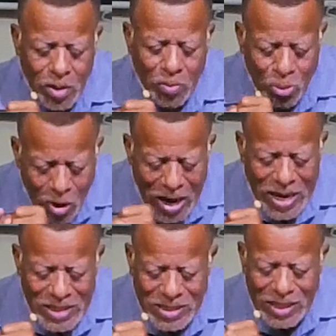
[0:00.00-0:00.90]

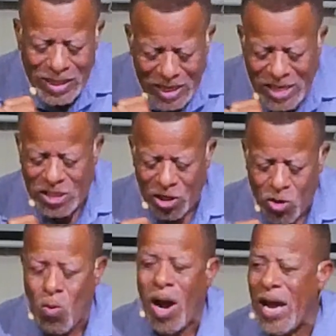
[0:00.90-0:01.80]
Praise isn't
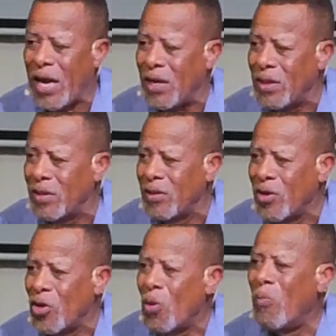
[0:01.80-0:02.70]
quiet.
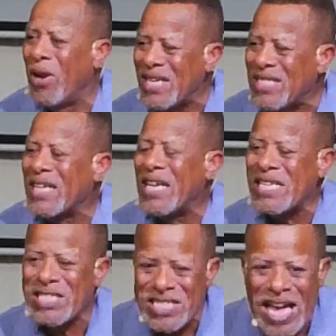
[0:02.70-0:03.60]
Blessing
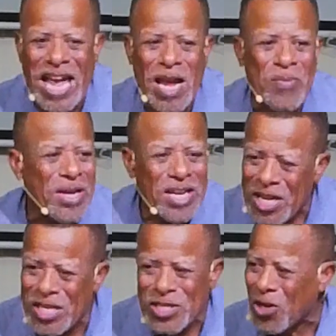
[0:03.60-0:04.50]
his name
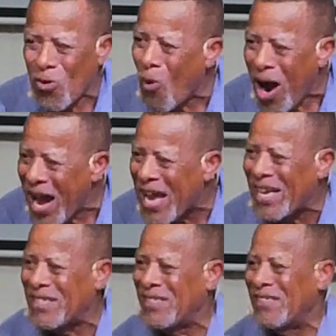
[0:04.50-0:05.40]
isn't
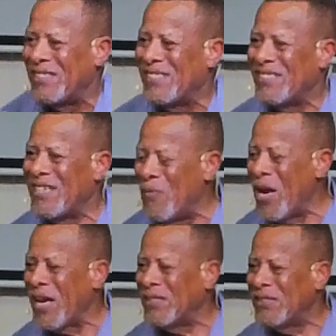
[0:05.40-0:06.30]
quiet.
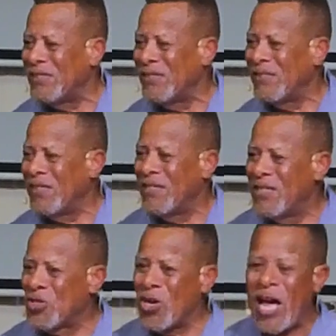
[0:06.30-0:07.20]
Amen.
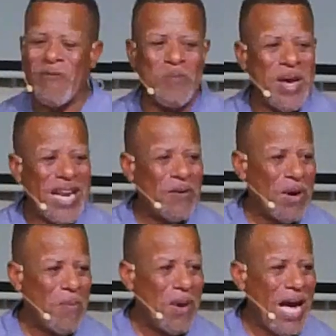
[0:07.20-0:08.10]
So I've made up
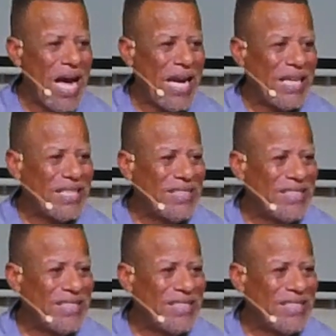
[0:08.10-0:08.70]
my mind.